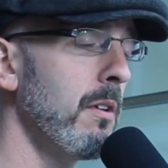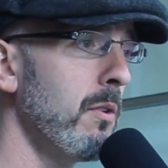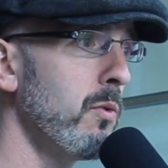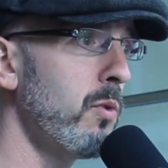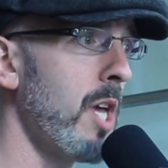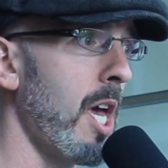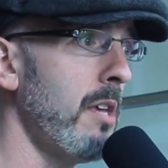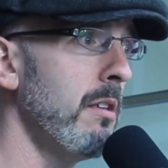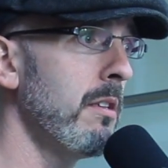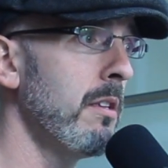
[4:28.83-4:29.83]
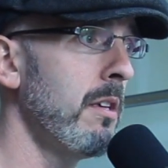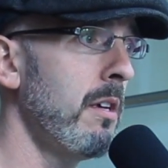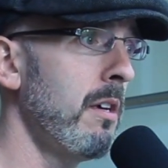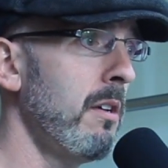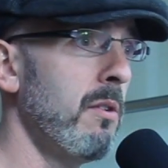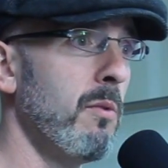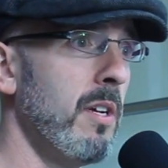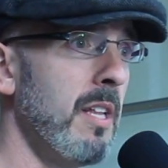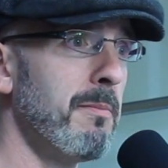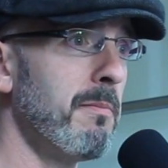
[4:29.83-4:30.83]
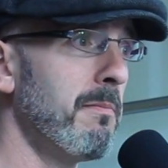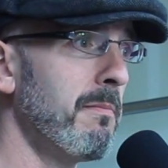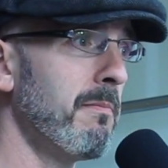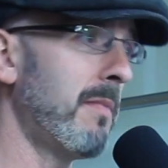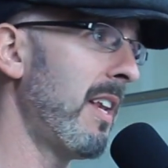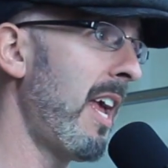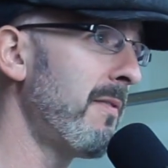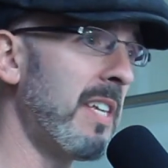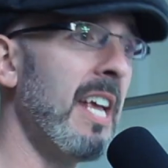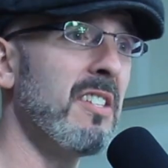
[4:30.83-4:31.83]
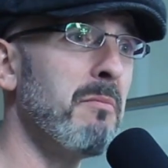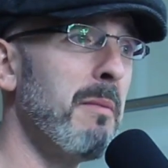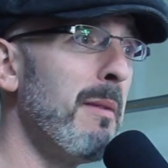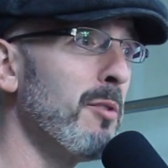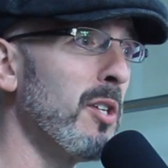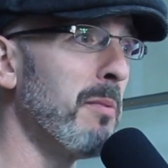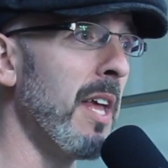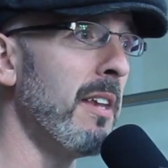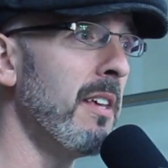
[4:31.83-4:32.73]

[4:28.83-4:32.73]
Okay. Well, I'm going to have to cancel my membership then.